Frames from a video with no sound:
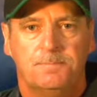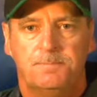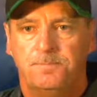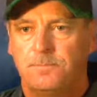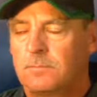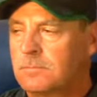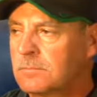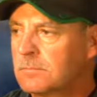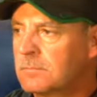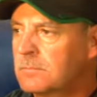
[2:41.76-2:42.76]
Chris, when
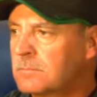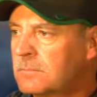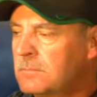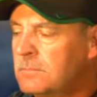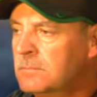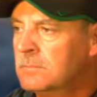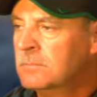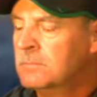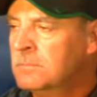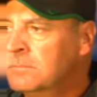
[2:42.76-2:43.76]
did you find out you were going to get the ball